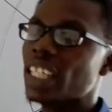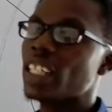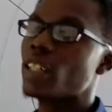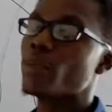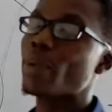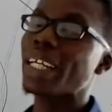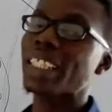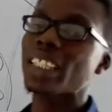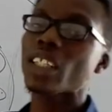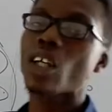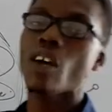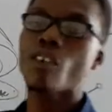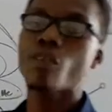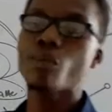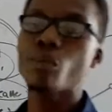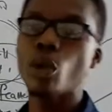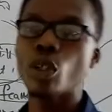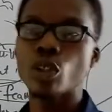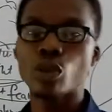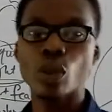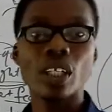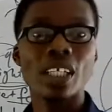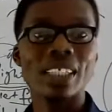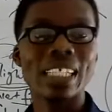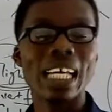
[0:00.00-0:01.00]
pneumatic of
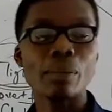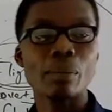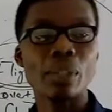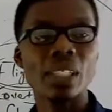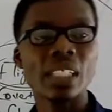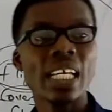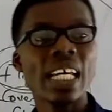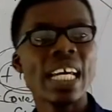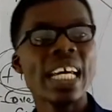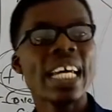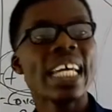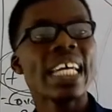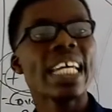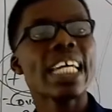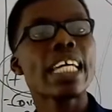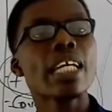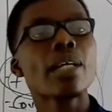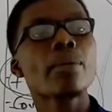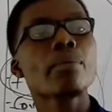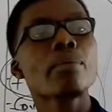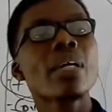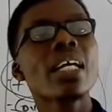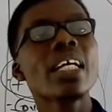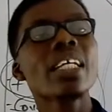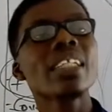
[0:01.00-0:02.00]
bones. What does that mean?
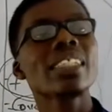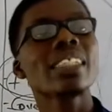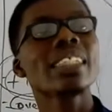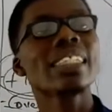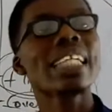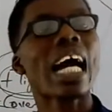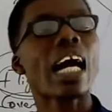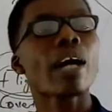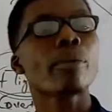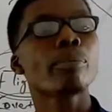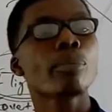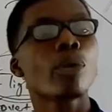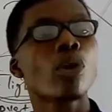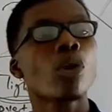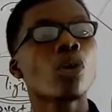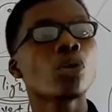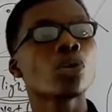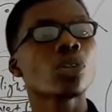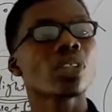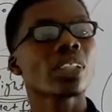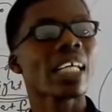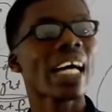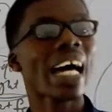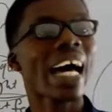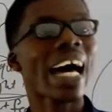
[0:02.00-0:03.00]
It means their
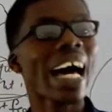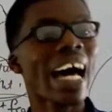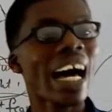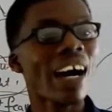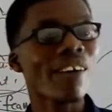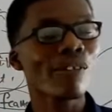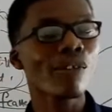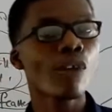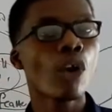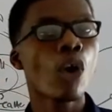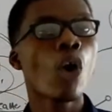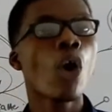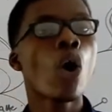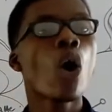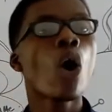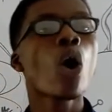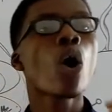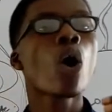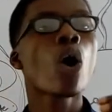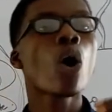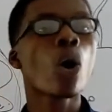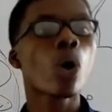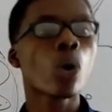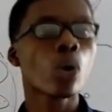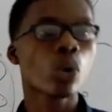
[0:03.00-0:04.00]
bones have
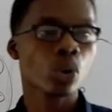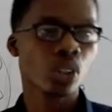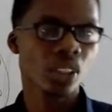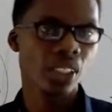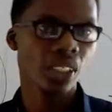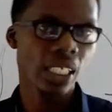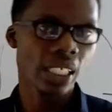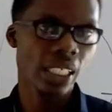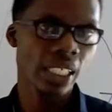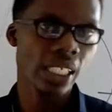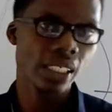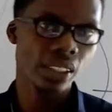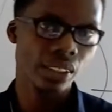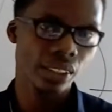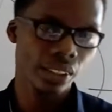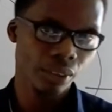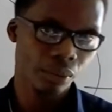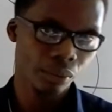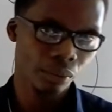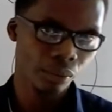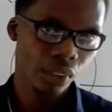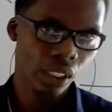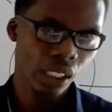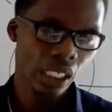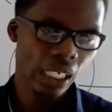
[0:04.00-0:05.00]
holes in it.
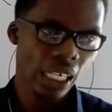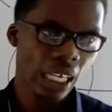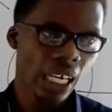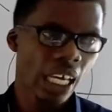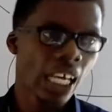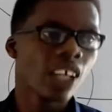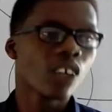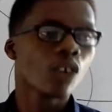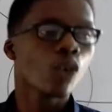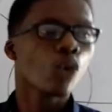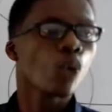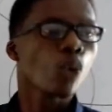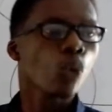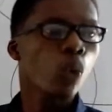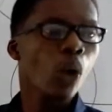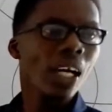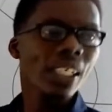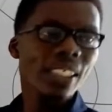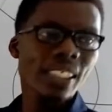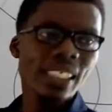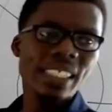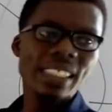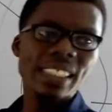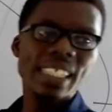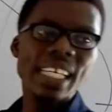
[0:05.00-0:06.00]

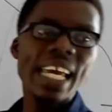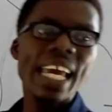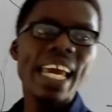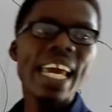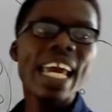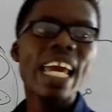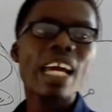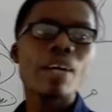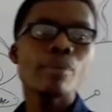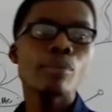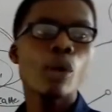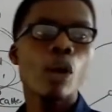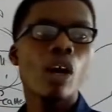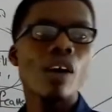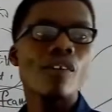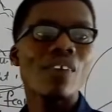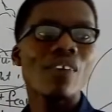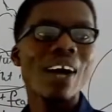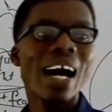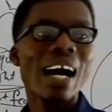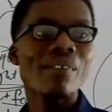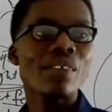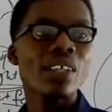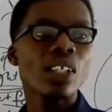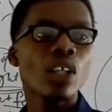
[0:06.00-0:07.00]
What is the aim of
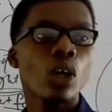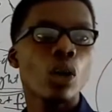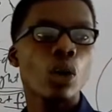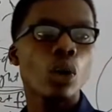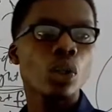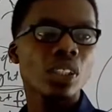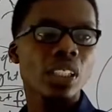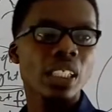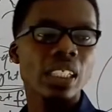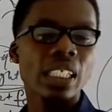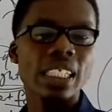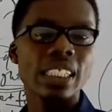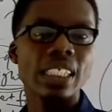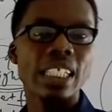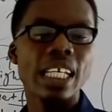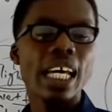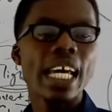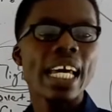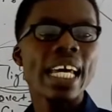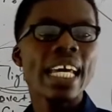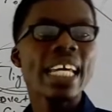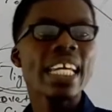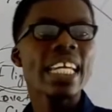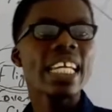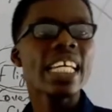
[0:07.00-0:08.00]
having holes in it?
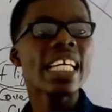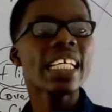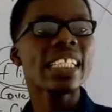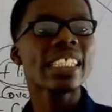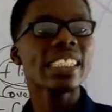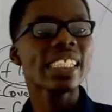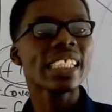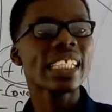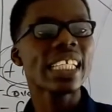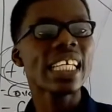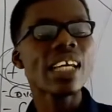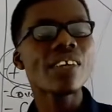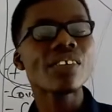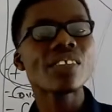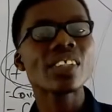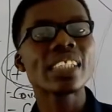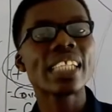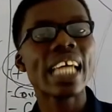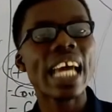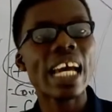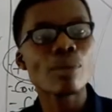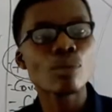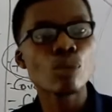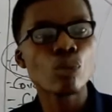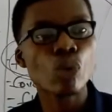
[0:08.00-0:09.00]
It gives
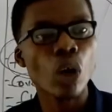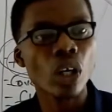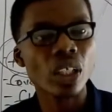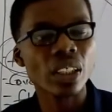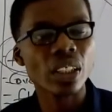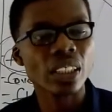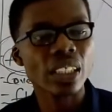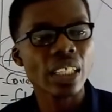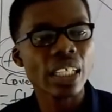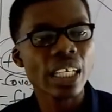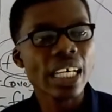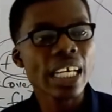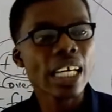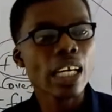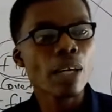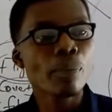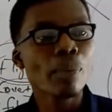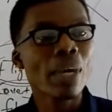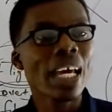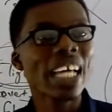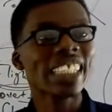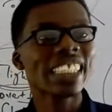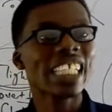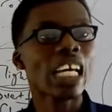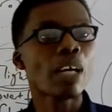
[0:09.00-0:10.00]
them what?
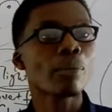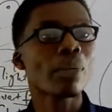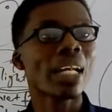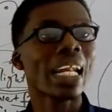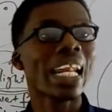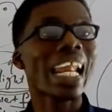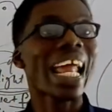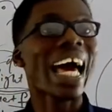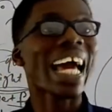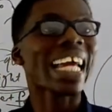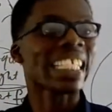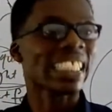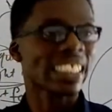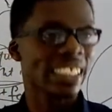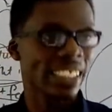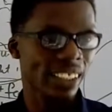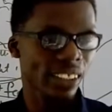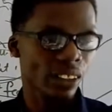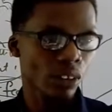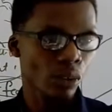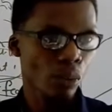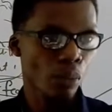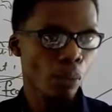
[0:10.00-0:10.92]
Makes them light.